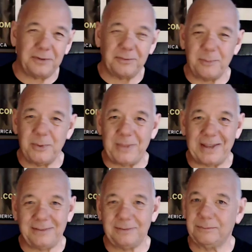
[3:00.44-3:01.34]
from them
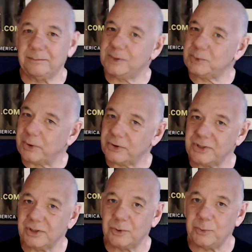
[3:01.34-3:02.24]
that this
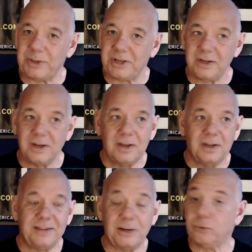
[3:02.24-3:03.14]
person could be,
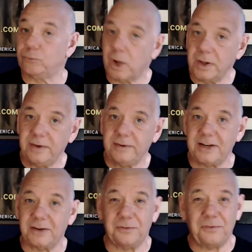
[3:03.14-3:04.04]
they could run, they
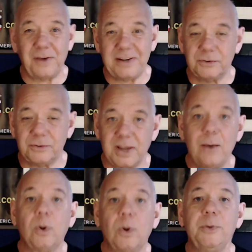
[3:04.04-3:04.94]
could fight, do something.
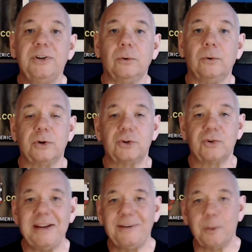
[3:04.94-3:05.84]
What do? We're
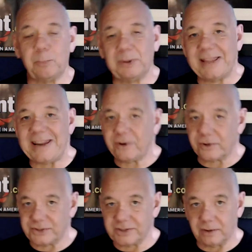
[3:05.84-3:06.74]
trained to blade
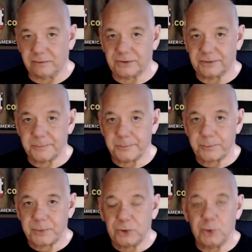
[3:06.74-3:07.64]
ourselves,
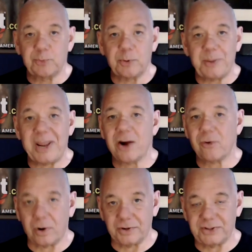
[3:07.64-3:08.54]
to
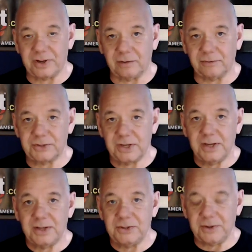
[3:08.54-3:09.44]
prepare ourselves
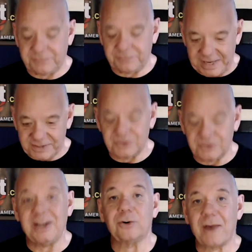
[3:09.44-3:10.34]
to, in case there's
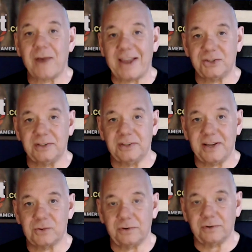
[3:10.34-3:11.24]
an interaction
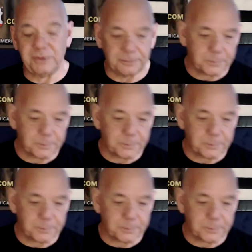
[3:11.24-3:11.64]
takes off here.